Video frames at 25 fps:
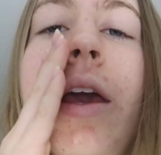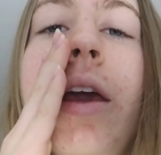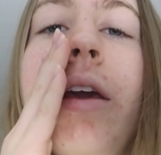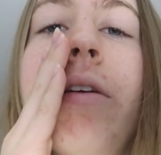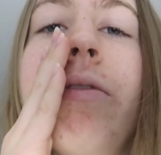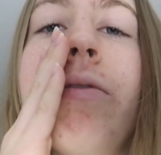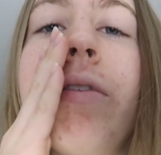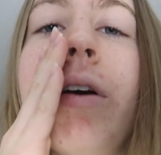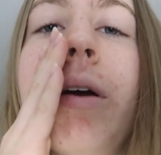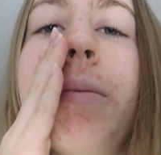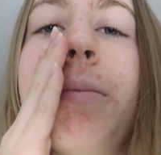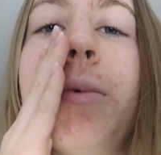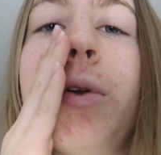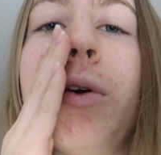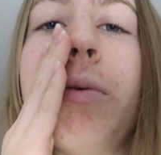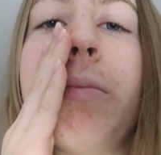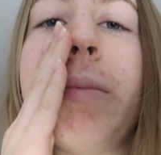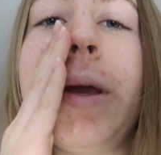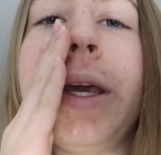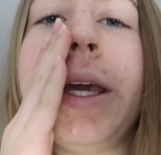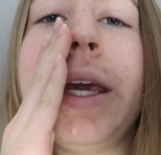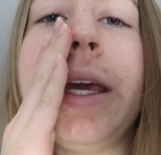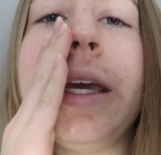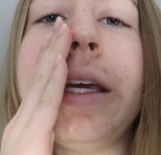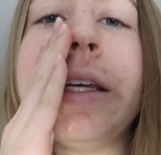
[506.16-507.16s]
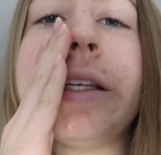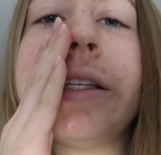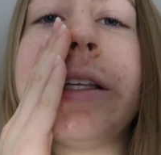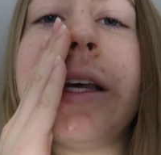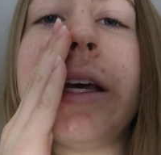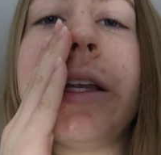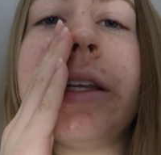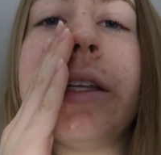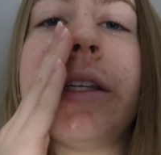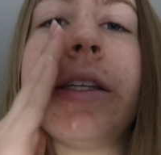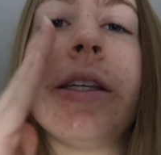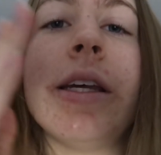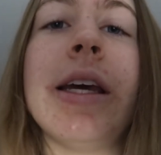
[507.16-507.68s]
If I'm not making
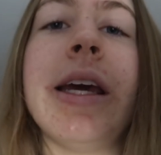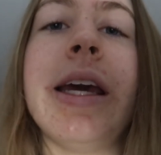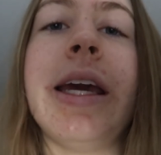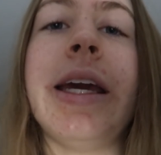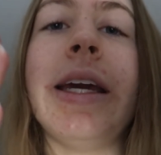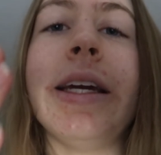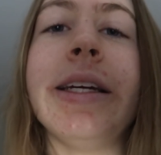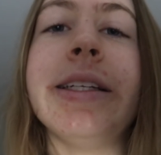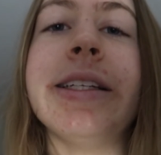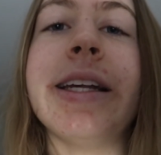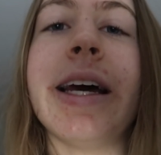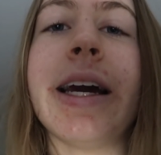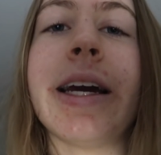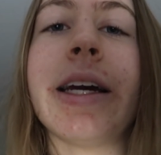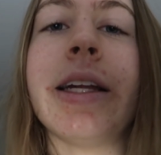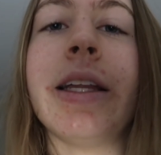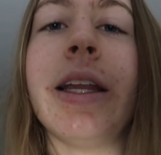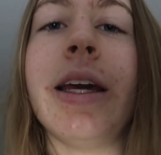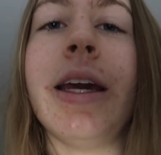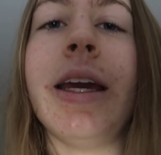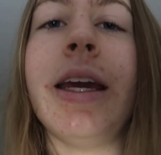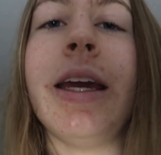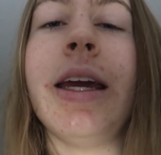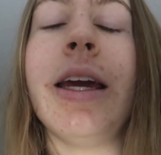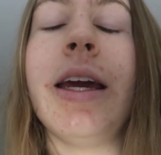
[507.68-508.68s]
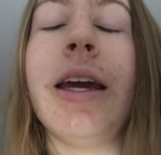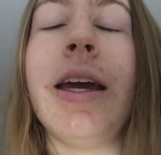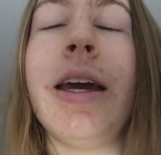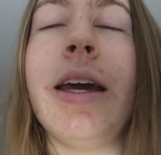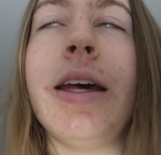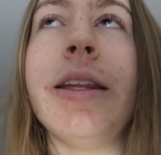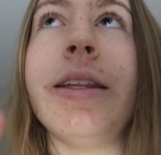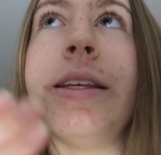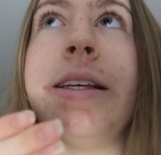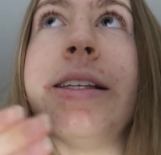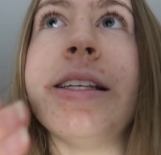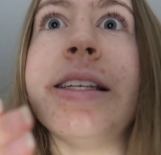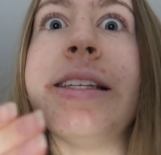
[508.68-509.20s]
sense, exactly.
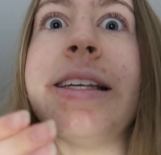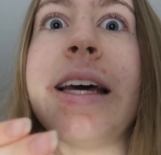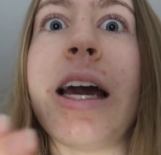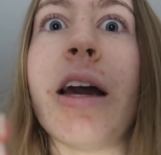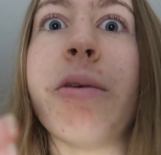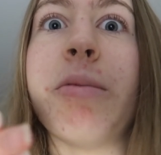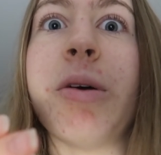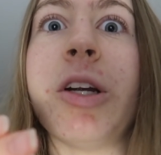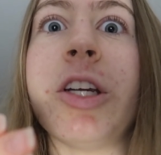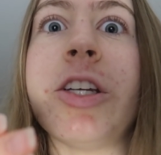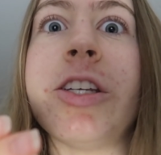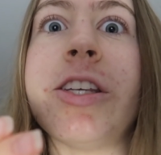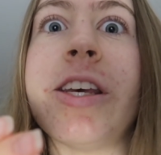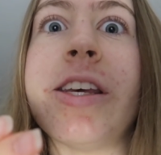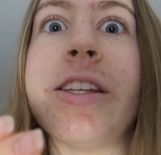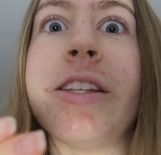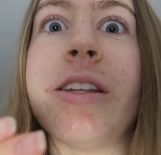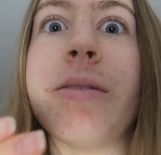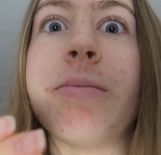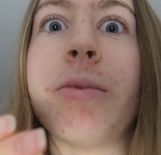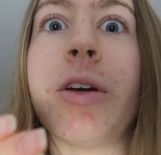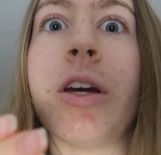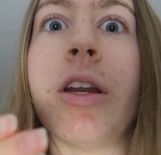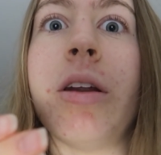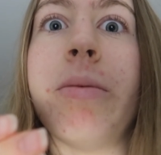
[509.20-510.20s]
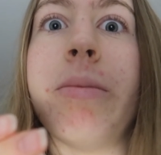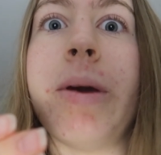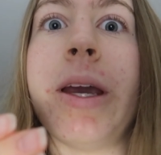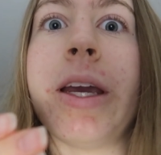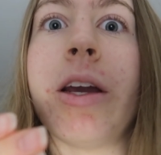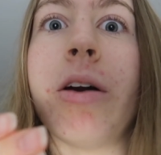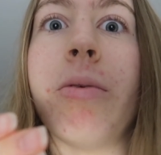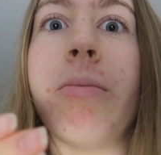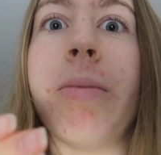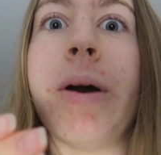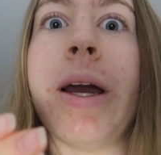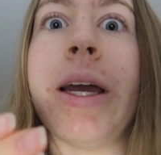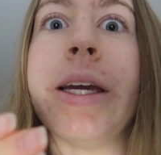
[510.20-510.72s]
This is how much sense I'm gonna
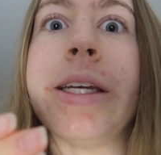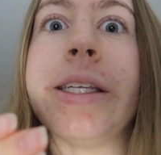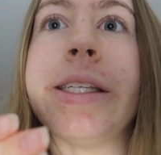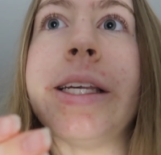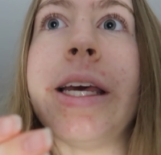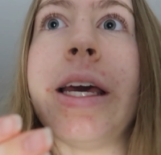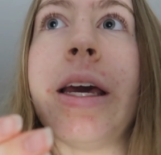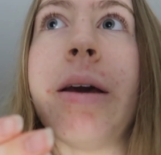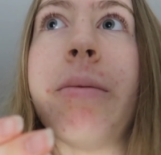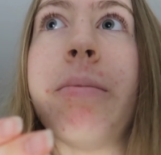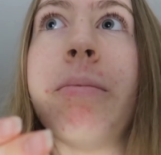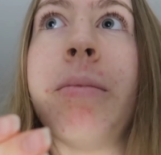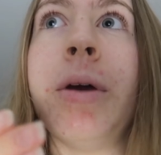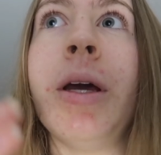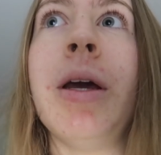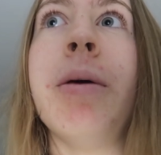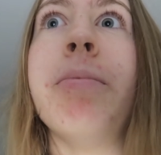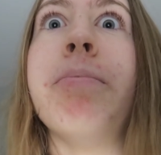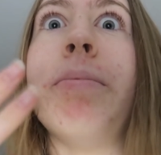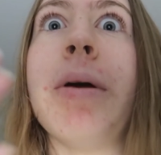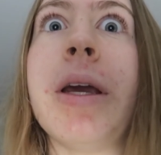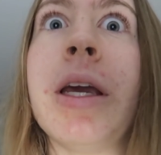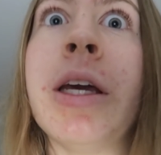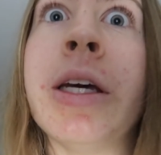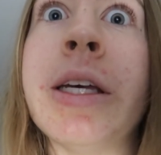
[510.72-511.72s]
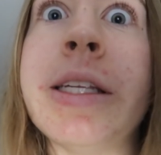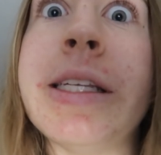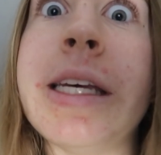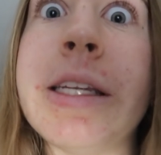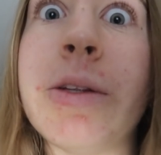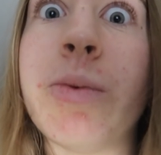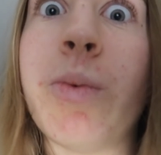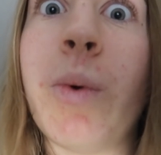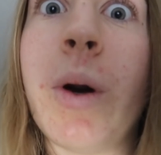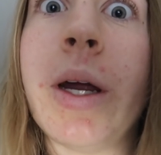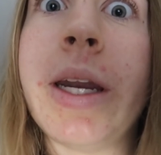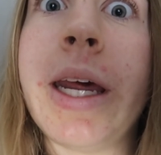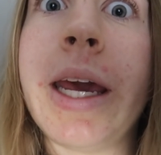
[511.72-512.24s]
make on my exam, because
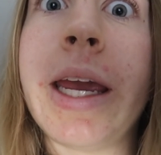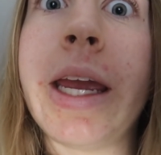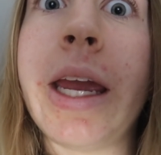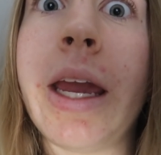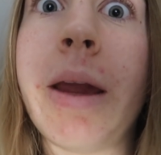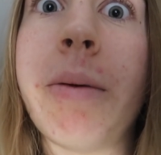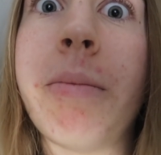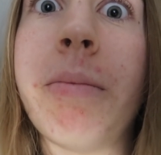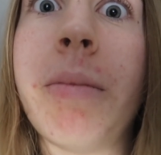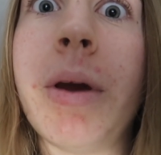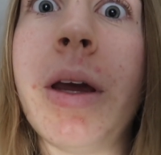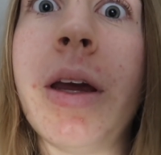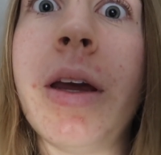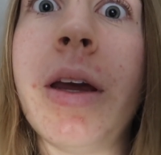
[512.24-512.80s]
it's one A M